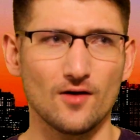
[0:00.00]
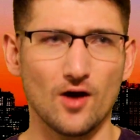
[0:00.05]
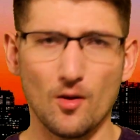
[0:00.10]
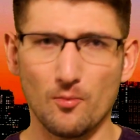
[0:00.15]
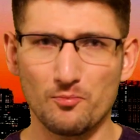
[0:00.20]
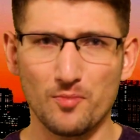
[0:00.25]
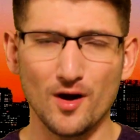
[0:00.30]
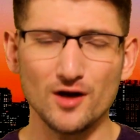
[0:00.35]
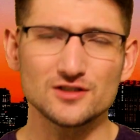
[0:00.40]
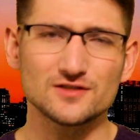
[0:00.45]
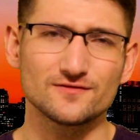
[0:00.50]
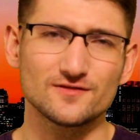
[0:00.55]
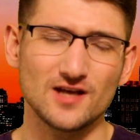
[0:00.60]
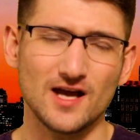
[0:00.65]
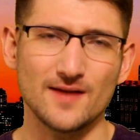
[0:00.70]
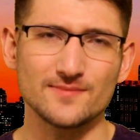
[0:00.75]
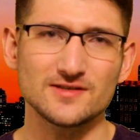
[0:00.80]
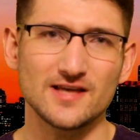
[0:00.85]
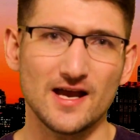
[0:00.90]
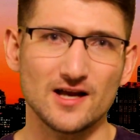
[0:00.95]
a bunch of
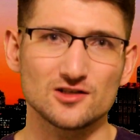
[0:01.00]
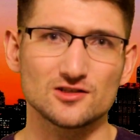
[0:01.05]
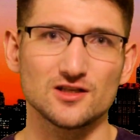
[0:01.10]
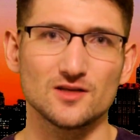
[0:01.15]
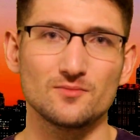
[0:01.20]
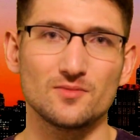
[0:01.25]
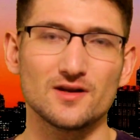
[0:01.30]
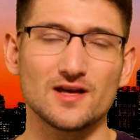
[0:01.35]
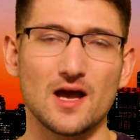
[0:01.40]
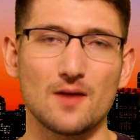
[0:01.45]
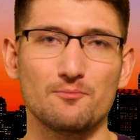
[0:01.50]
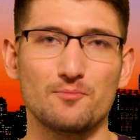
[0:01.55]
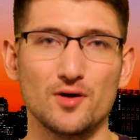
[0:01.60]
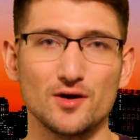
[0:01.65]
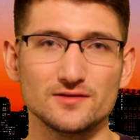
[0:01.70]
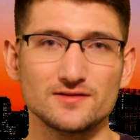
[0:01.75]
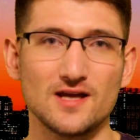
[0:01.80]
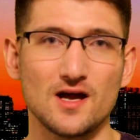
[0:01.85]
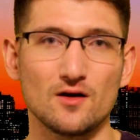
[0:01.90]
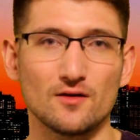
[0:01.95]
times actually, but he got
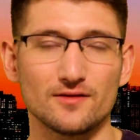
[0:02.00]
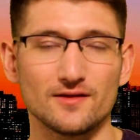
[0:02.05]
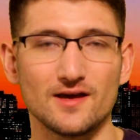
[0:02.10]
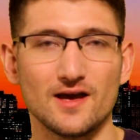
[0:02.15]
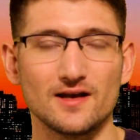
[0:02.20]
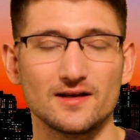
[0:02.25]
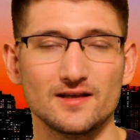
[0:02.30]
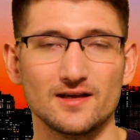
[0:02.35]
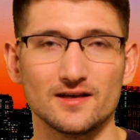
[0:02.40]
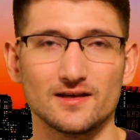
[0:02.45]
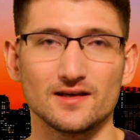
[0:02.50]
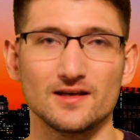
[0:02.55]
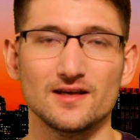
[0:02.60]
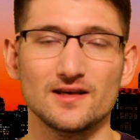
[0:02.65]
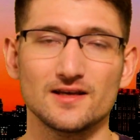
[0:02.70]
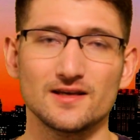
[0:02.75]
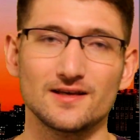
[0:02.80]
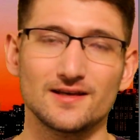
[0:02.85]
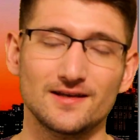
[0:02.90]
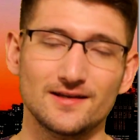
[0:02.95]
put down with a head kick
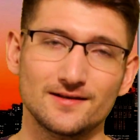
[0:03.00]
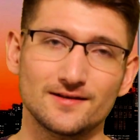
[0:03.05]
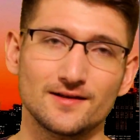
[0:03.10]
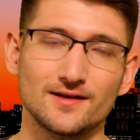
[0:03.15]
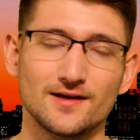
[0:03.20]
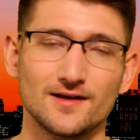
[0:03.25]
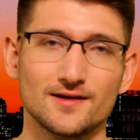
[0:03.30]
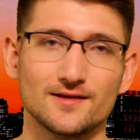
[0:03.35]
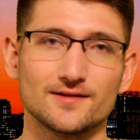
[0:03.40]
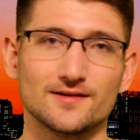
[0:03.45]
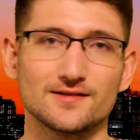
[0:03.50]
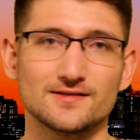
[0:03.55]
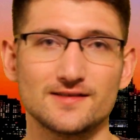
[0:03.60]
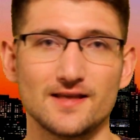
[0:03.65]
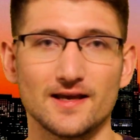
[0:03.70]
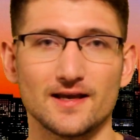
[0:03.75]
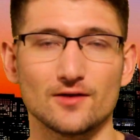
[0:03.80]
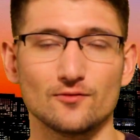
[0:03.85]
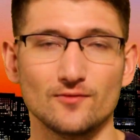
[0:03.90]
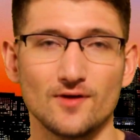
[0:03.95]
in the
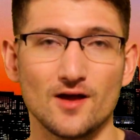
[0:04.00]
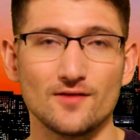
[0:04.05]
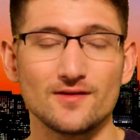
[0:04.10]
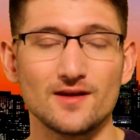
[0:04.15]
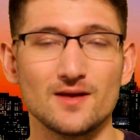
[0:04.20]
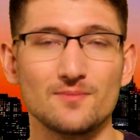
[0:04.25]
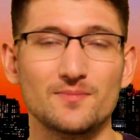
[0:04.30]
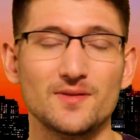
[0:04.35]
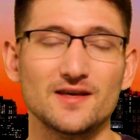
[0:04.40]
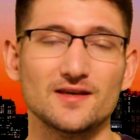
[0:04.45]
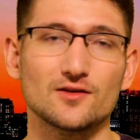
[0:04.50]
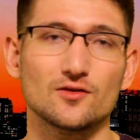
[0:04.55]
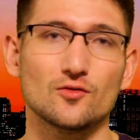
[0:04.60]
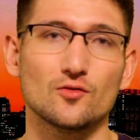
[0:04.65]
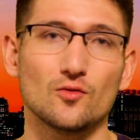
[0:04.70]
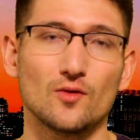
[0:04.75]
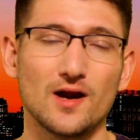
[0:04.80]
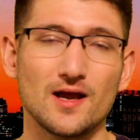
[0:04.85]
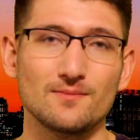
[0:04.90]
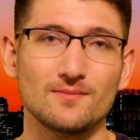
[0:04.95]
second round. Then he beat
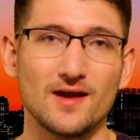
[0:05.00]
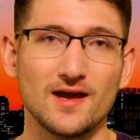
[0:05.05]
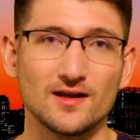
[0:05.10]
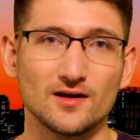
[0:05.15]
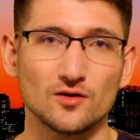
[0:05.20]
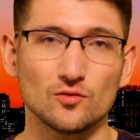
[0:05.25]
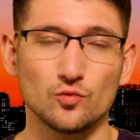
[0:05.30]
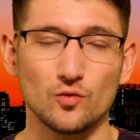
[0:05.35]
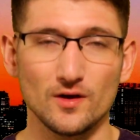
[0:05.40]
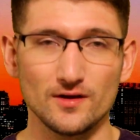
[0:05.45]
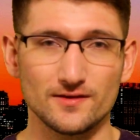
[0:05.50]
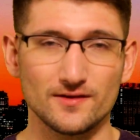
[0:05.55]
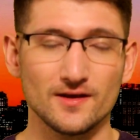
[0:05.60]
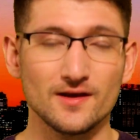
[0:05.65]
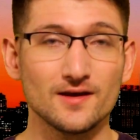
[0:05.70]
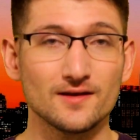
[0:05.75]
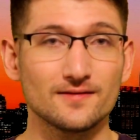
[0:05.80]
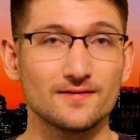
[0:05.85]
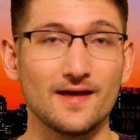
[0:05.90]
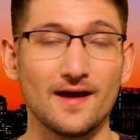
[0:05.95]
Gray Maynard with
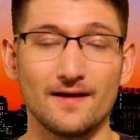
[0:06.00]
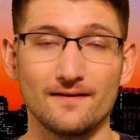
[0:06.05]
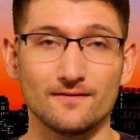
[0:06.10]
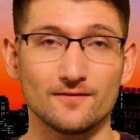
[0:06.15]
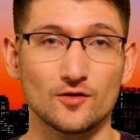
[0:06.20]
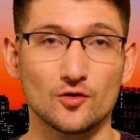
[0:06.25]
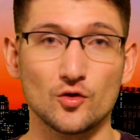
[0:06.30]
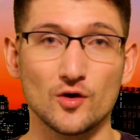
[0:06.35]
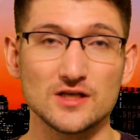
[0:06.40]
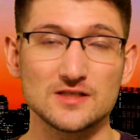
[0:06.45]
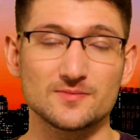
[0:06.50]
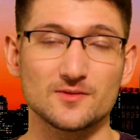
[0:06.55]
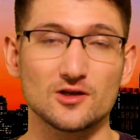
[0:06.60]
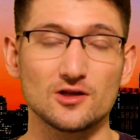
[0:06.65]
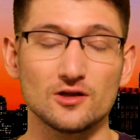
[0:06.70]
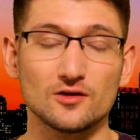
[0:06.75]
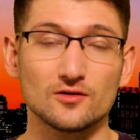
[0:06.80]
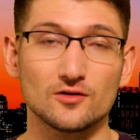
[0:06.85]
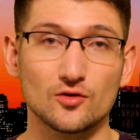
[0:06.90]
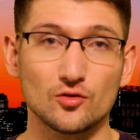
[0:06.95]
that crisp,
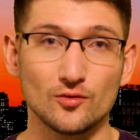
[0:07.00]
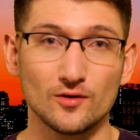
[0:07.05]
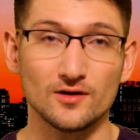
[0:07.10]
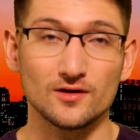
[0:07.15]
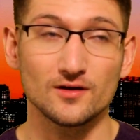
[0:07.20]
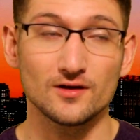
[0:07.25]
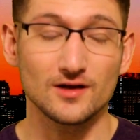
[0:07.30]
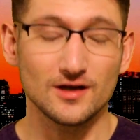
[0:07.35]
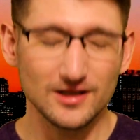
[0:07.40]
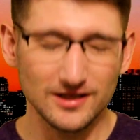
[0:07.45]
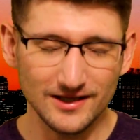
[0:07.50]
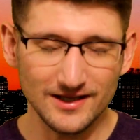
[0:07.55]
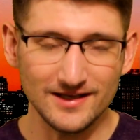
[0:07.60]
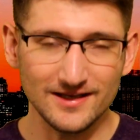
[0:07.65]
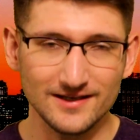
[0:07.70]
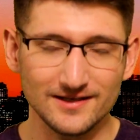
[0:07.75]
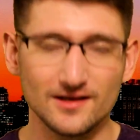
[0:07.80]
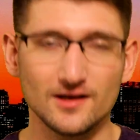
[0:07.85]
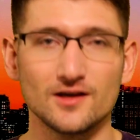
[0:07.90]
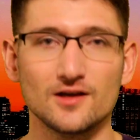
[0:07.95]

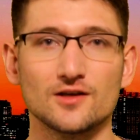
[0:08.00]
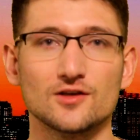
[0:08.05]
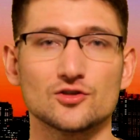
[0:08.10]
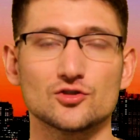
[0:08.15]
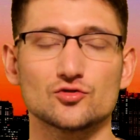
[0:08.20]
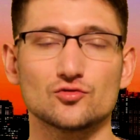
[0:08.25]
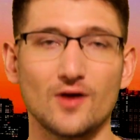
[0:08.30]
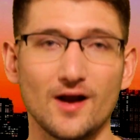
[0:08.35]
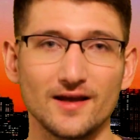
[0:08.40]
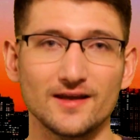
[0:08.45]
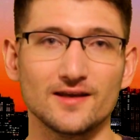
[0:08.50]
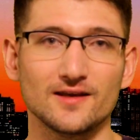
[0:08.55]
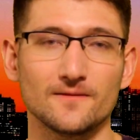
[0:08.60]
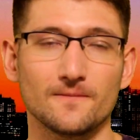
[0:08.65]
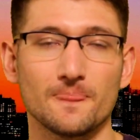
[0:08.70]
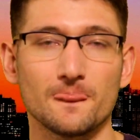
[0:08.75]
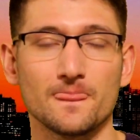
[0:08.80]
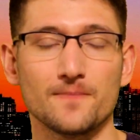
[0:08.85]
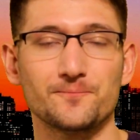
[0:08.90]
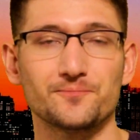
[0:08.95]
clean
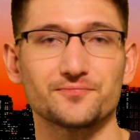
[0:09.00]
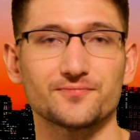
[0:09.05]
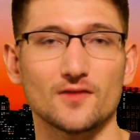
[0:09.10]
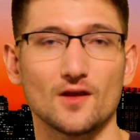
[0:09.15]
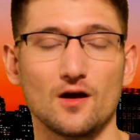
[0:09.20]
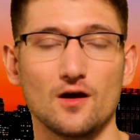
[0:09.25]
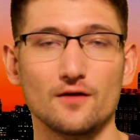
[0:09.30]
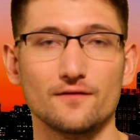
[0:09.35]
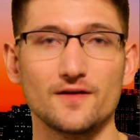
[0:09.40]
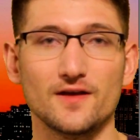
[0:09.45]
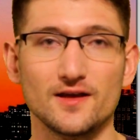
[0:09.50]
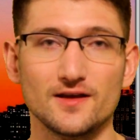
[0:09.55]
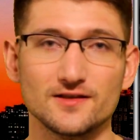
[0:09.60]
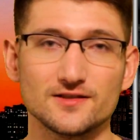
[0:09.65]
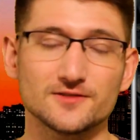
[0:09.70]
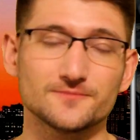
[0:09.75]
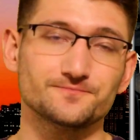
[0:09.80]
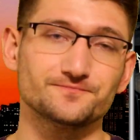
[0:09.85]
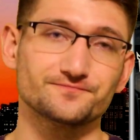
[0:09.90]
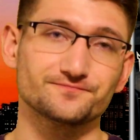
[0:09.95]
striking of
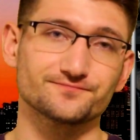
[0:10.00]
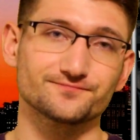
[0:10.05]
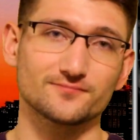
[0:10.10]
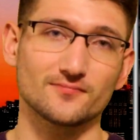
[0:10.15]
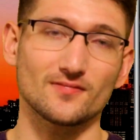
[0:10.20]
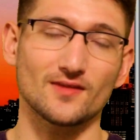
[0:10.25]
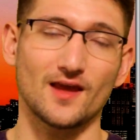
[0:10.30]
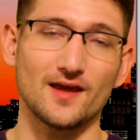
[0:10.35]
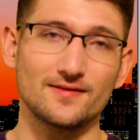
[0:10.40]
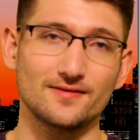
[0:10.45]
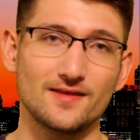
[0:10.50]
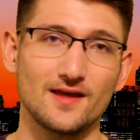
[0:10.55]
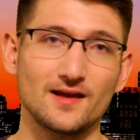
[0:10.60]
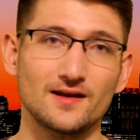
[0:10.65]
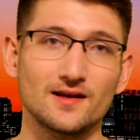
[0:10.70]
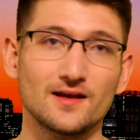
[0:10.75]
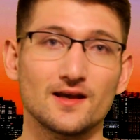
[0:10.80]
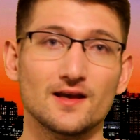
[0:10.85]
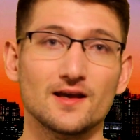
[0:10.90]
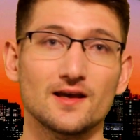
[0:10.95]
his. And then